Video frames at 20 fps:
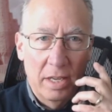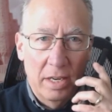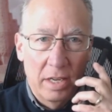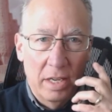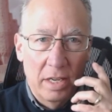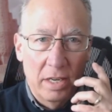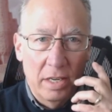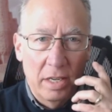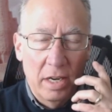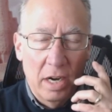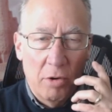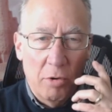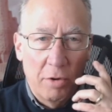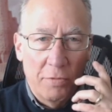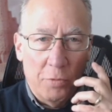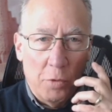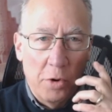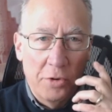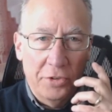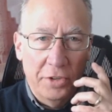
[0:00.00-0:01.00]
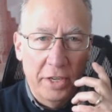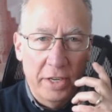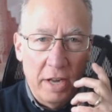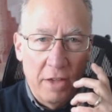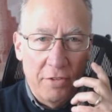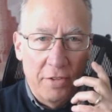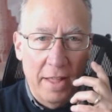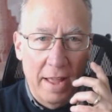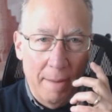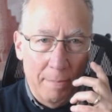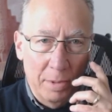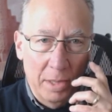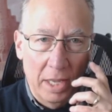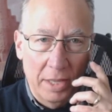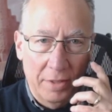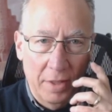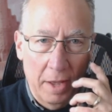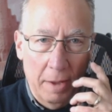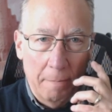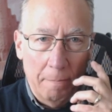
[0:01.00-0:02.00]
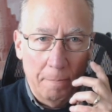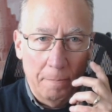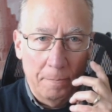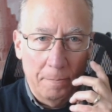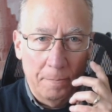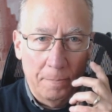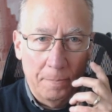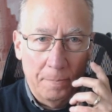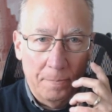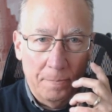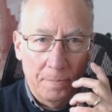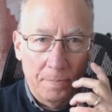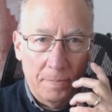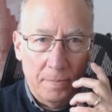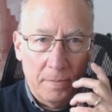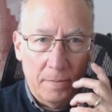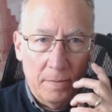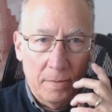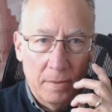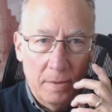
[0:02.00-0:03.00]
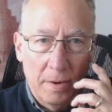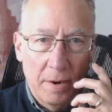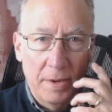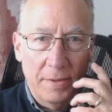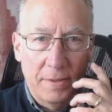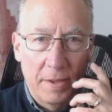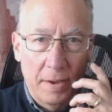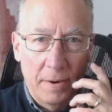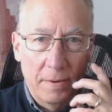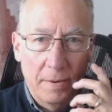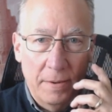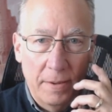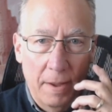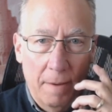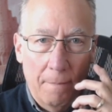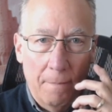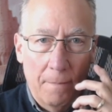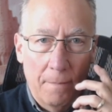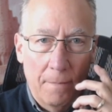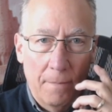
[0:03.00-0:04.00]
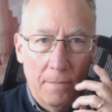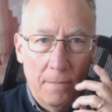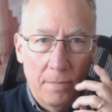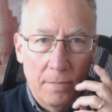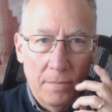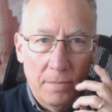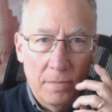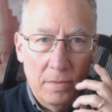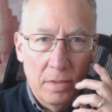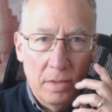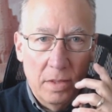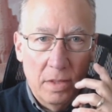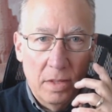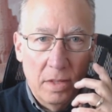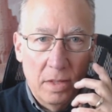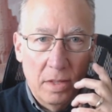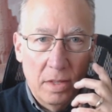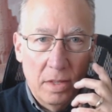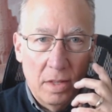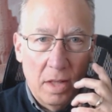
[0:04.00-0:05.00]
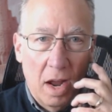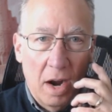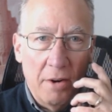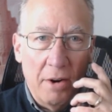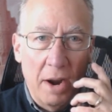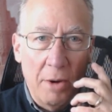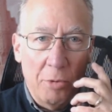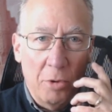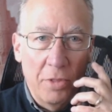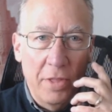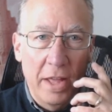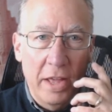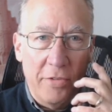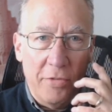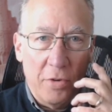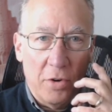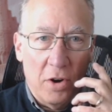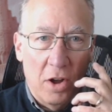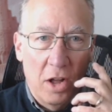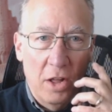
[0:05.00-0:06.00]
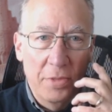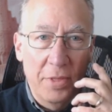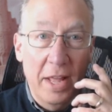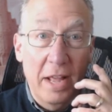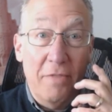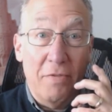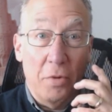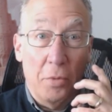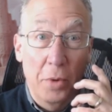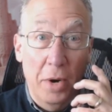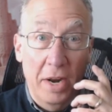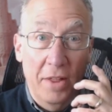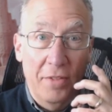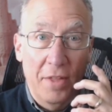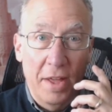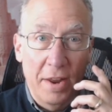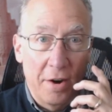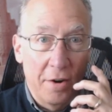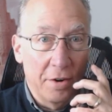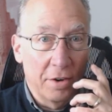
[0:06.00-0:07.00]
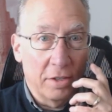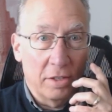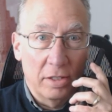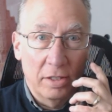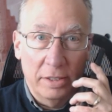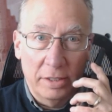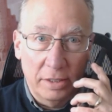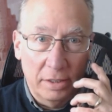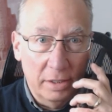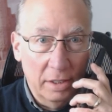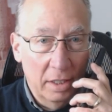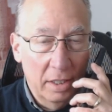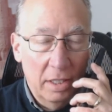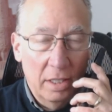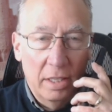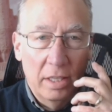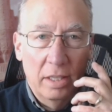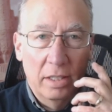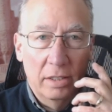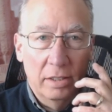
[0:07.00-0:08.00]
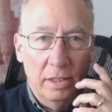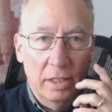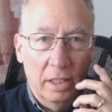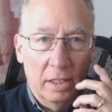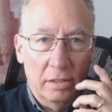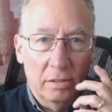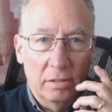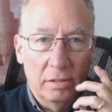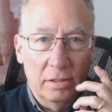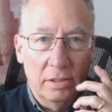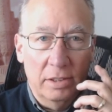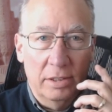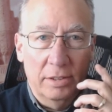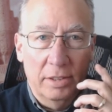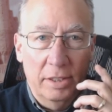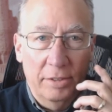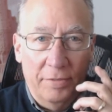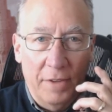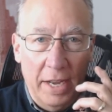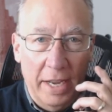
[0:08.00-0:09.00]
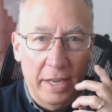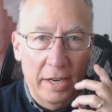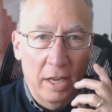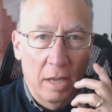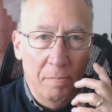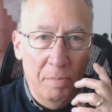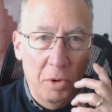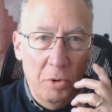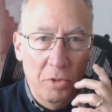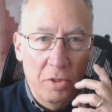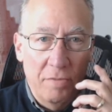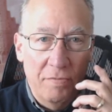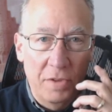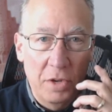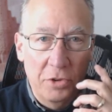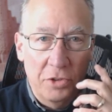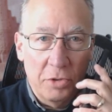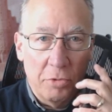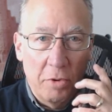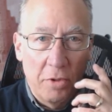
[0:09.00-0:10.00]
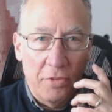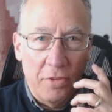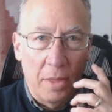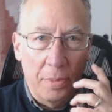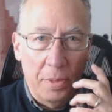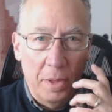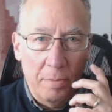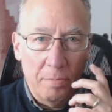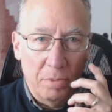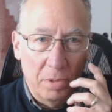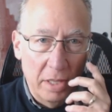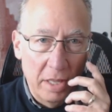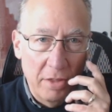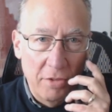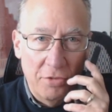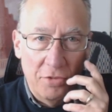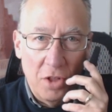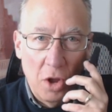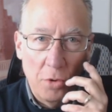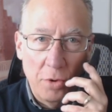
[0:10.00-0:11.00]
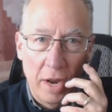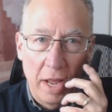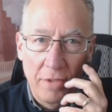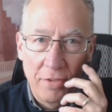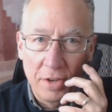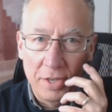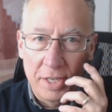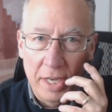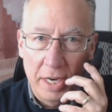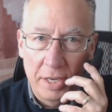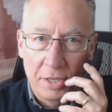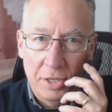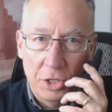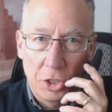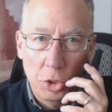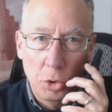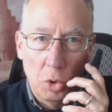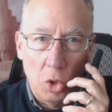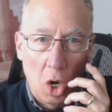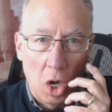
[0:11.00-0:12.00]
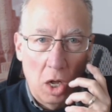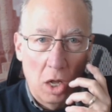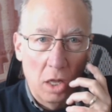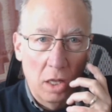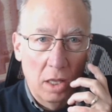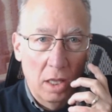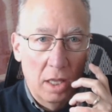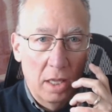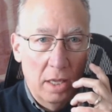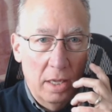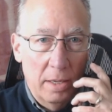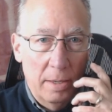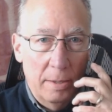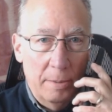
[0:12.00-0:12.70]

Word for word: it, you know, unfortunately, it doesn't happen like that. All right, Ted. Yep. All right. Well, thanks for calling. Thanks for reading that article. And, you know, if I can help you in the future with something, please don't hesitate to call